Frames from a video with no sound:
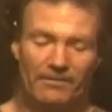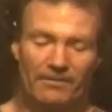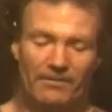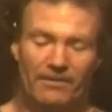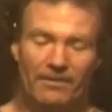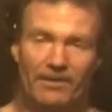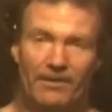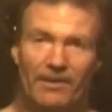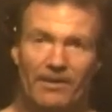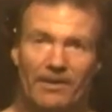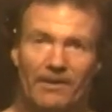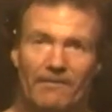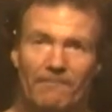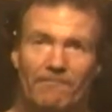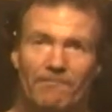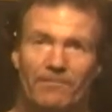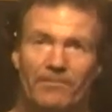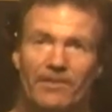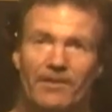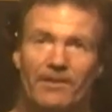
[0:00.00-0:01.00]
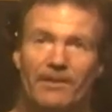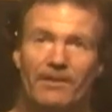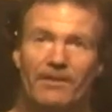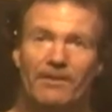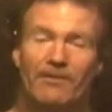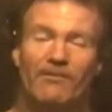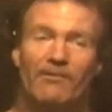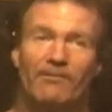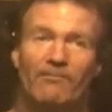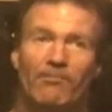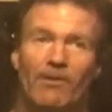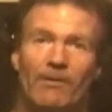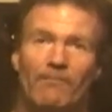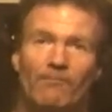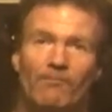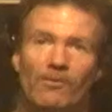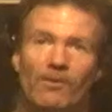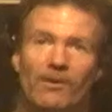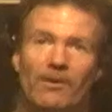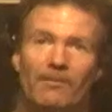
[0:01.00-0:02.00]
There was
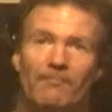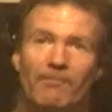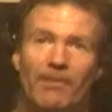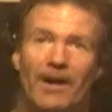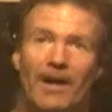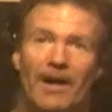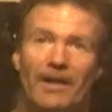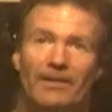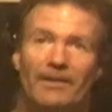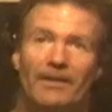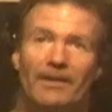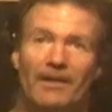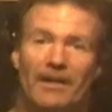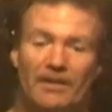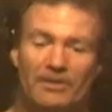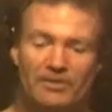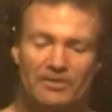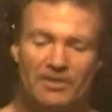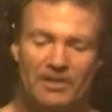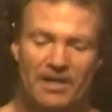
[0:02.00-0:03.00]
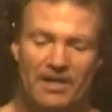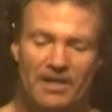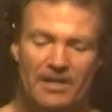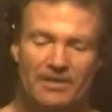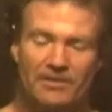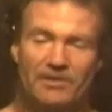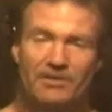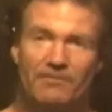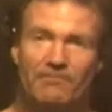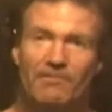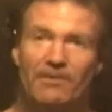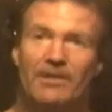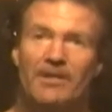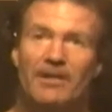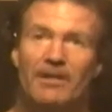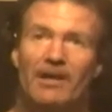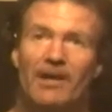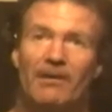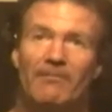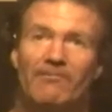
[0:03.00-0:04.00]
one word part that got changed when
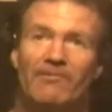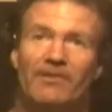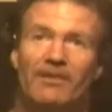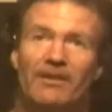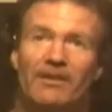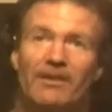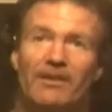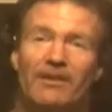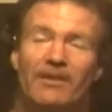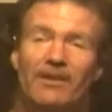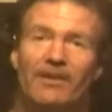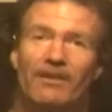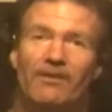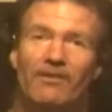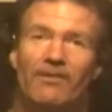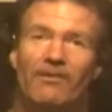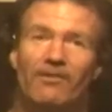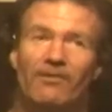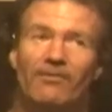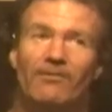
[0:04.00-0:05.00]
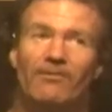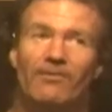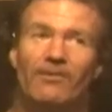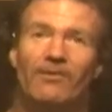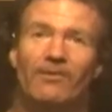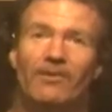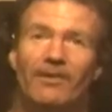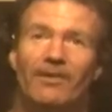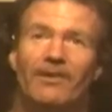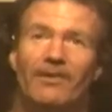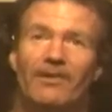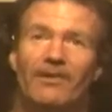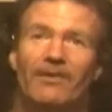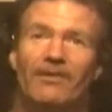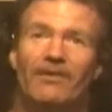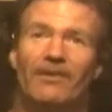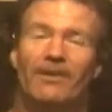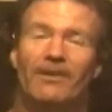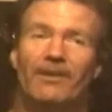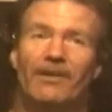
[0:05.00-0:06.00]
he comes in and goes through,
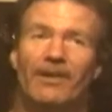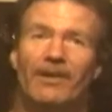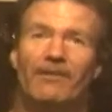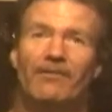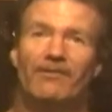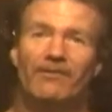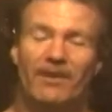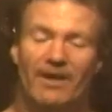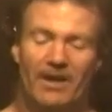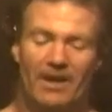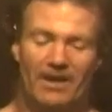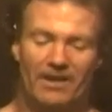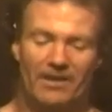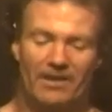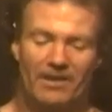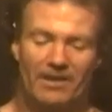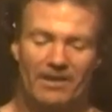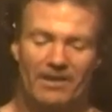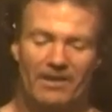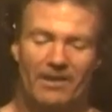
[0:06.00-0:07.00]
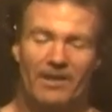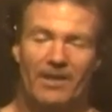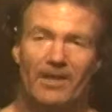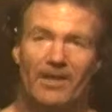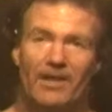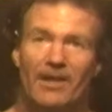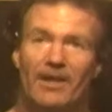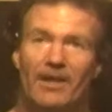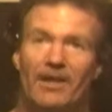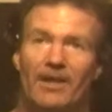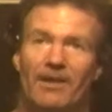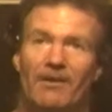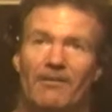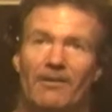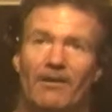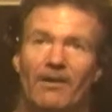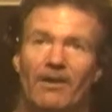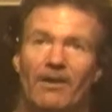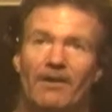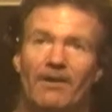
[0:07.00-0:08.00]
inside,
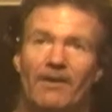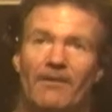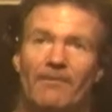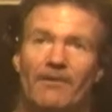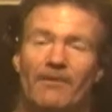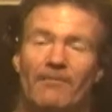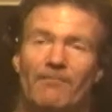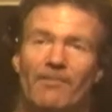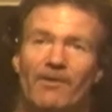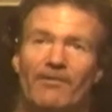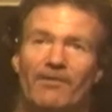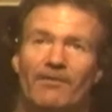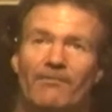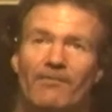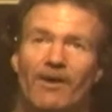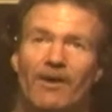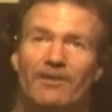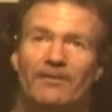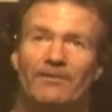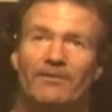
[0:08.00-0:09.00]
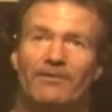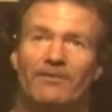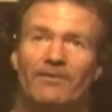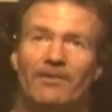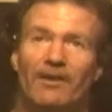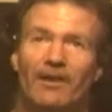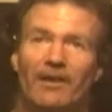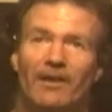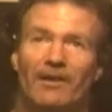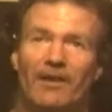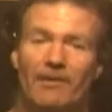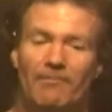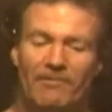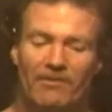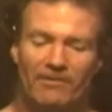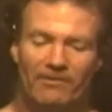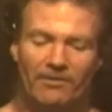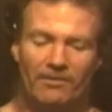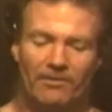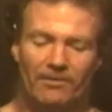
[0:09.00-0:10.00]
on every Mr. Rogers
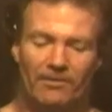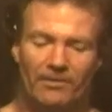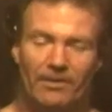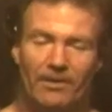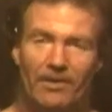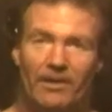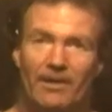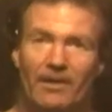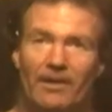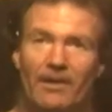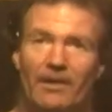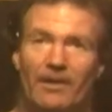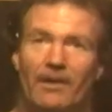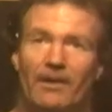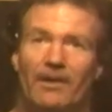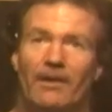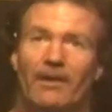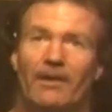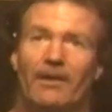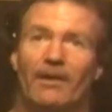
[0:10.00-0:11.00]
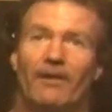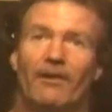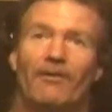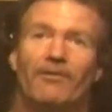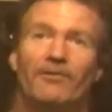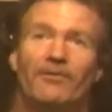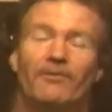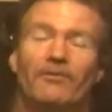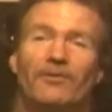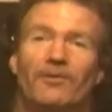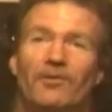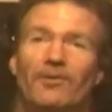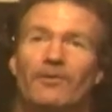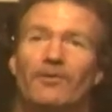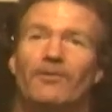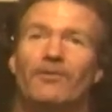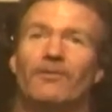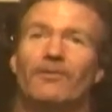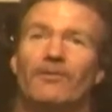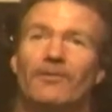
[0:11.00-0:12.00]
episode. And also
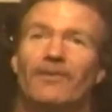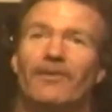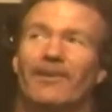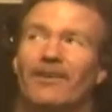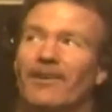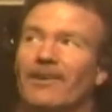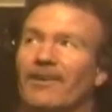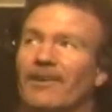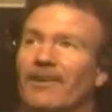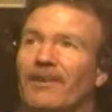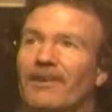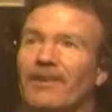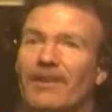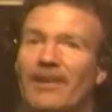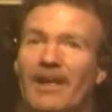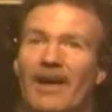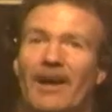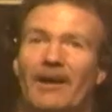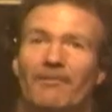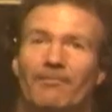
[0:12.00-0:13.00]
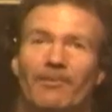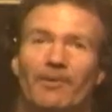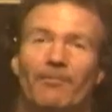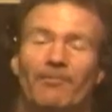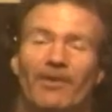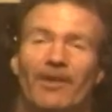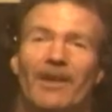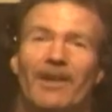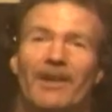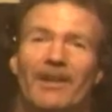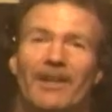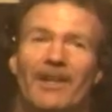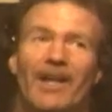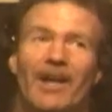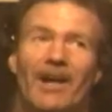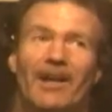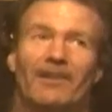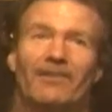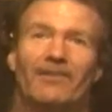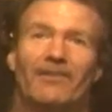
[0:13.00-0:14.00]
too, the playing
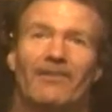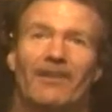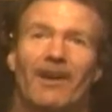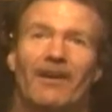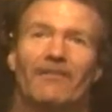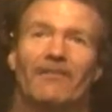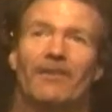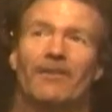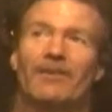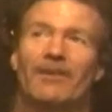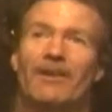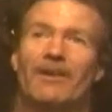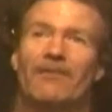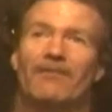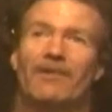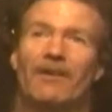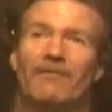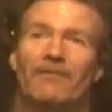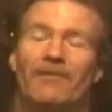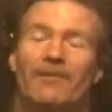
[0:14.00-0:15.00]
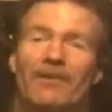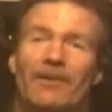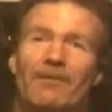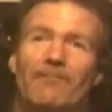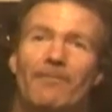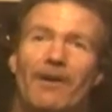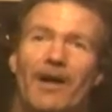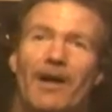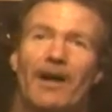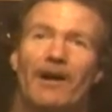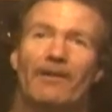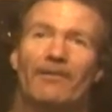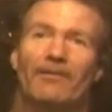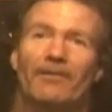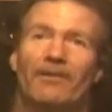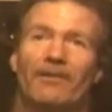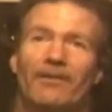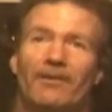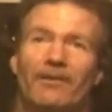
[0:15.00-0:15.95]
actor years after he passed,